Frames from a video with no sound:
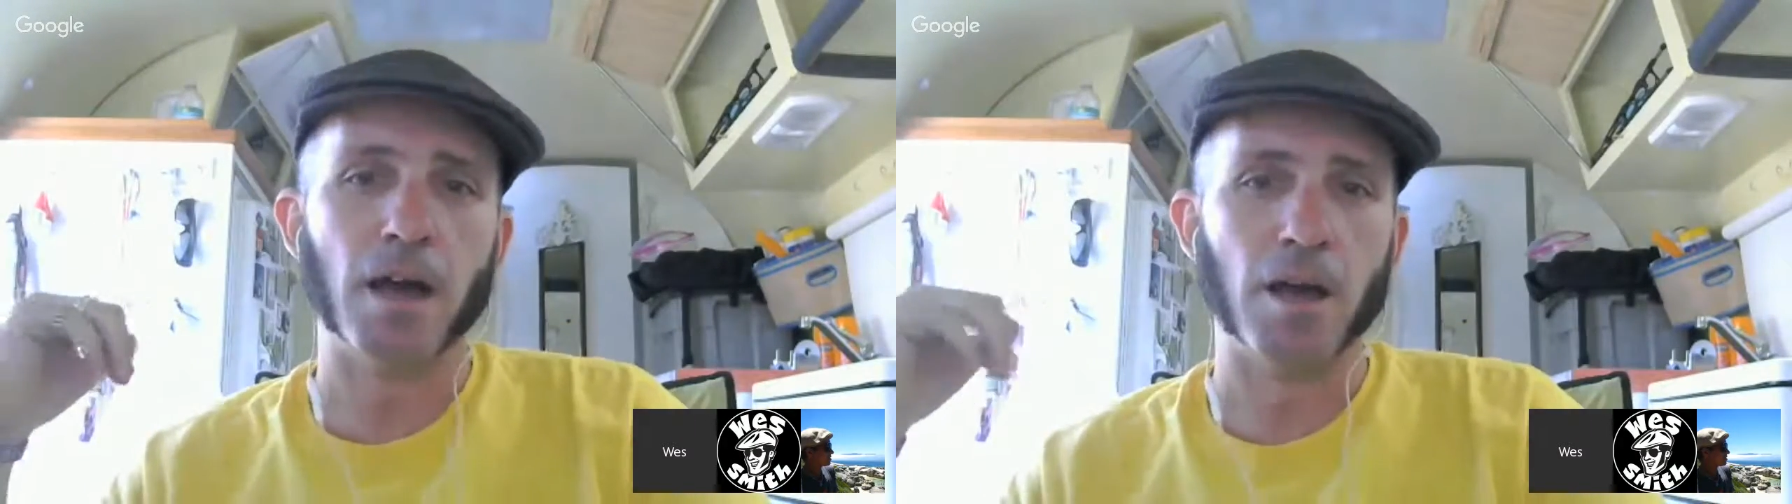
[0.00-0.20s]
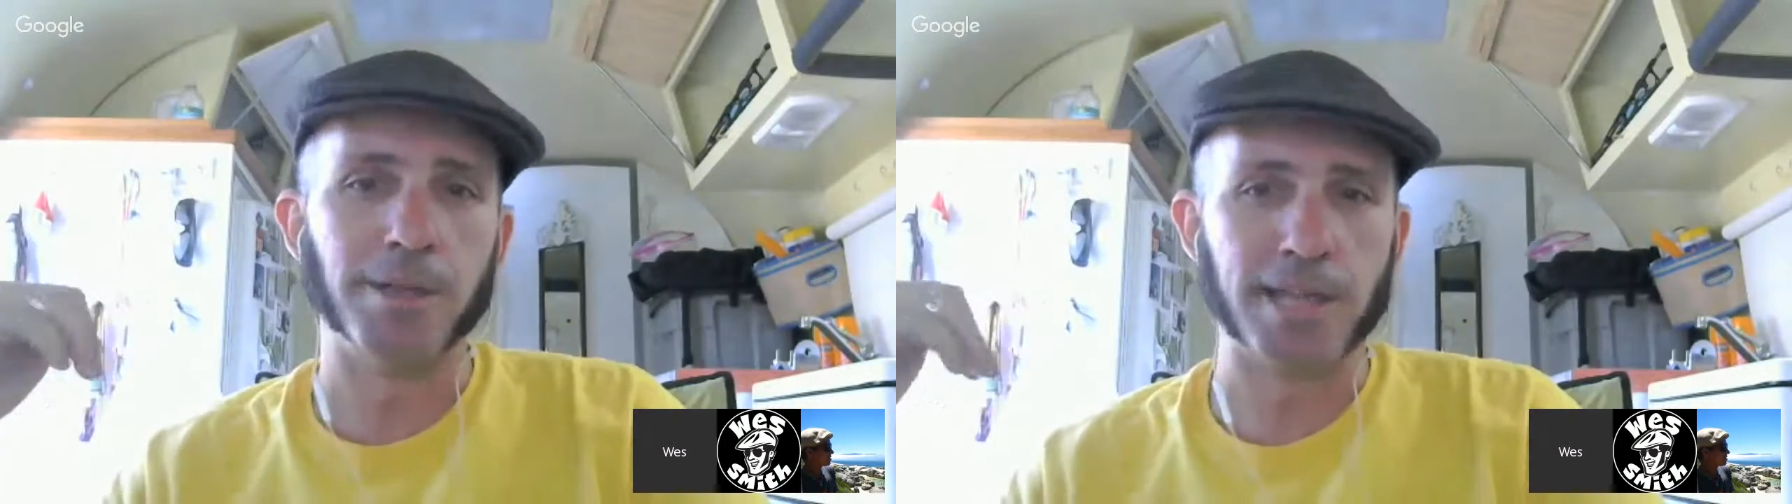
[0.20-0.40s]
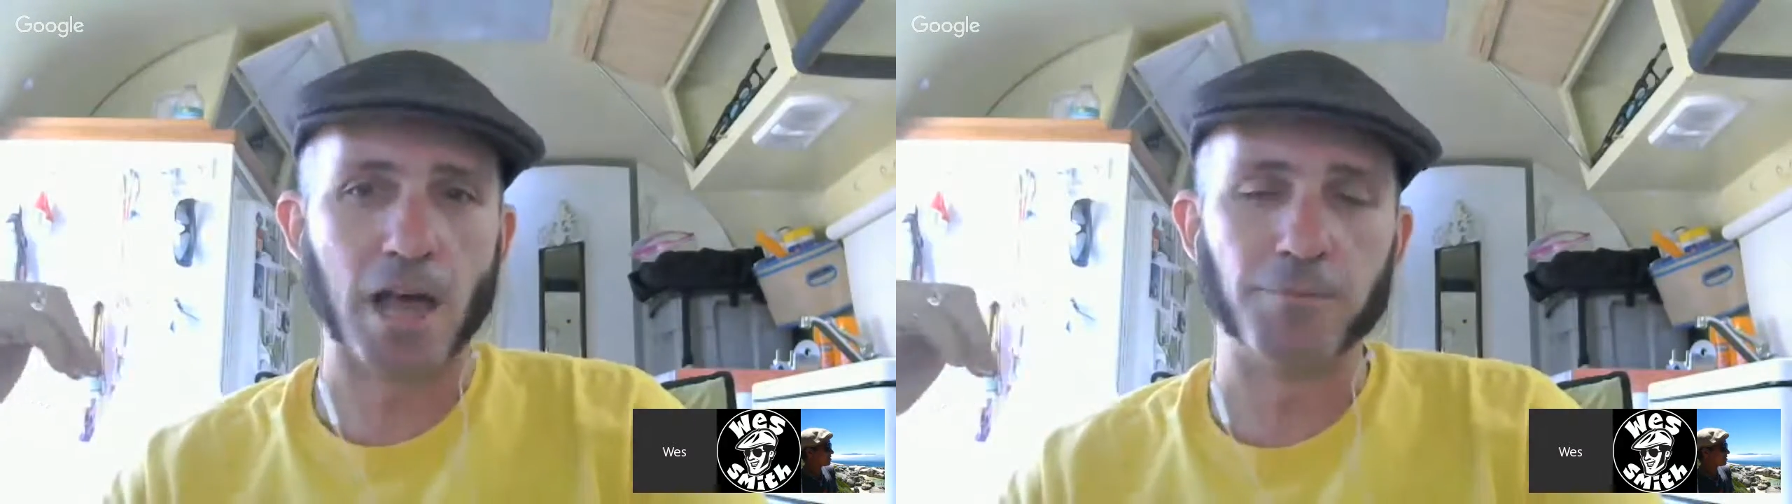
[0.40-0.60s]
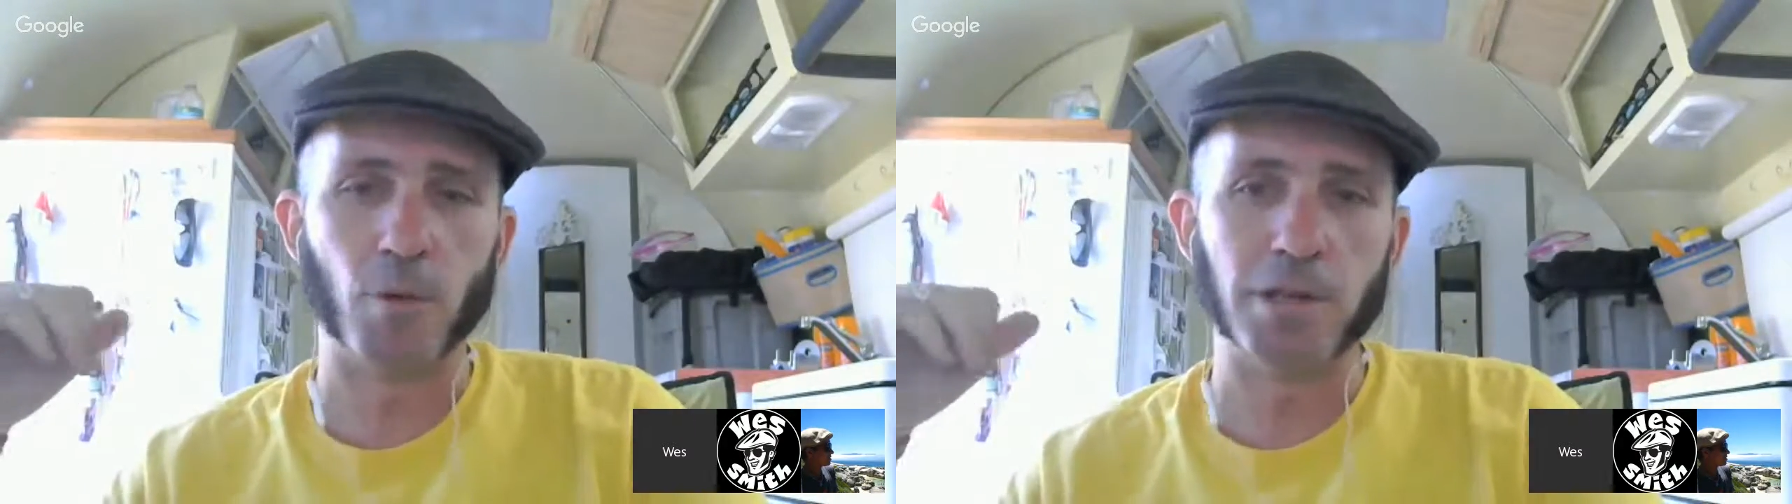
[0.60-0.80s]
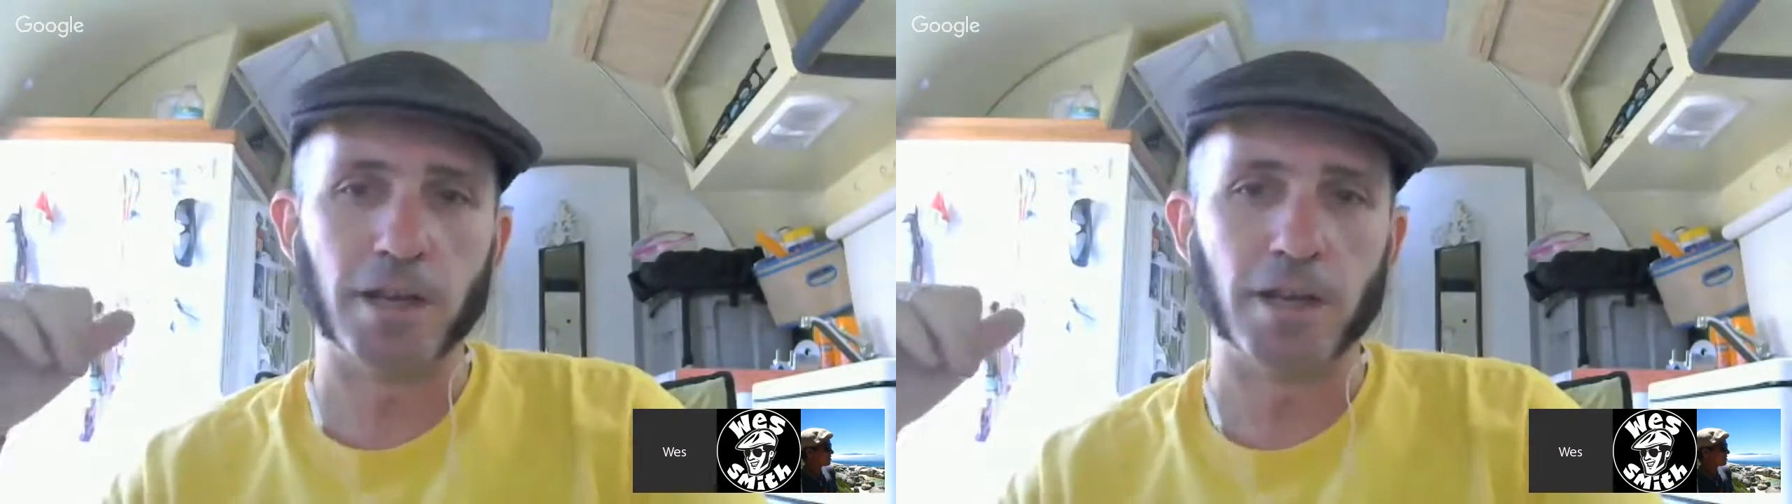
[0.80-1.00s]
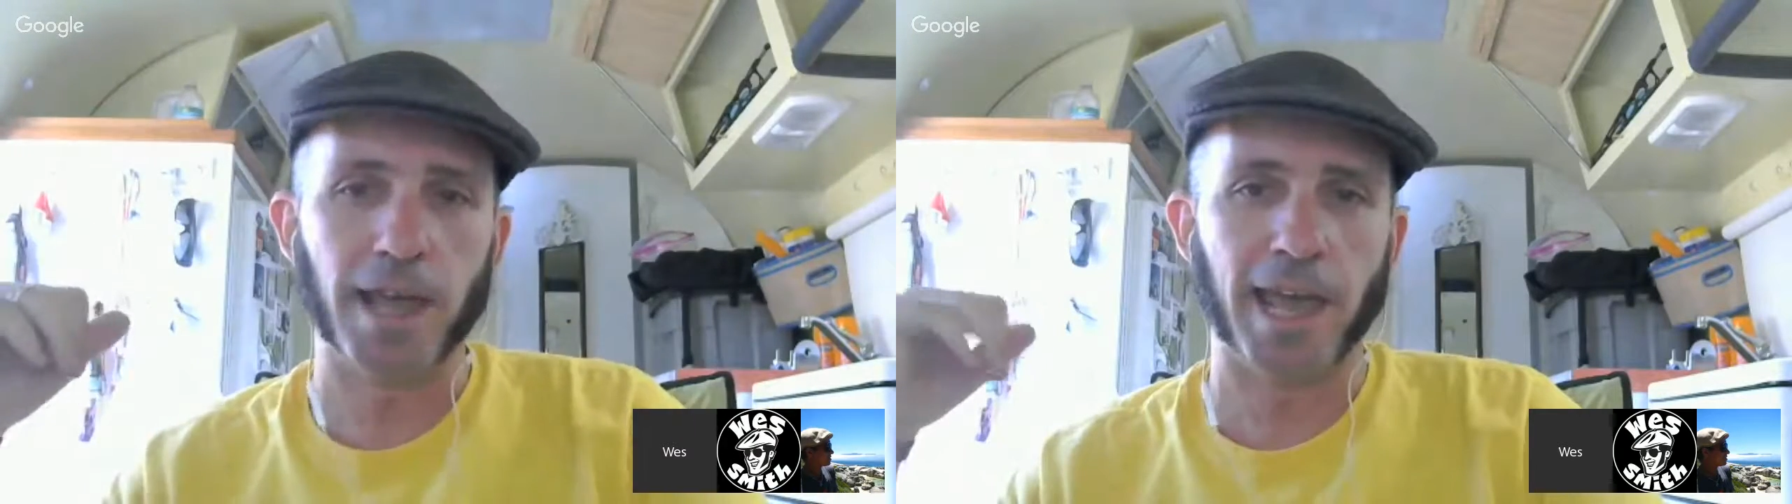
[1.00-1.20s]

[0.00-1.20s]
in California,